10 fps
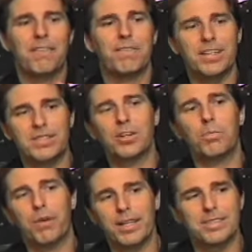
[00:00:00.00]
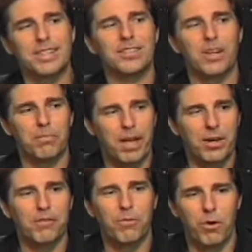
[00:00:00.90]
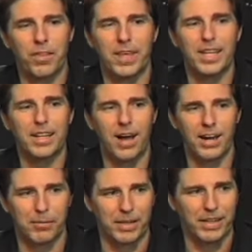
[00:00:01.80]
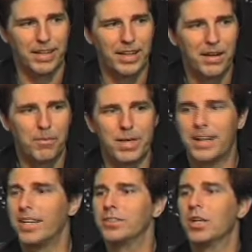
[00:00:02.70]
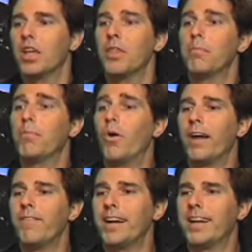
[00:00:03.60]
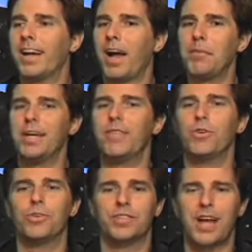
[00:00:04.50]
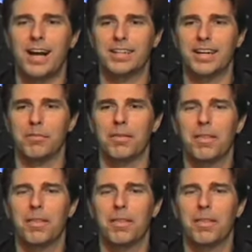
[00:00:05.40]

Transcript: physical presidents are better for the economy because the more, in fact, I'm going to give you a stock tip.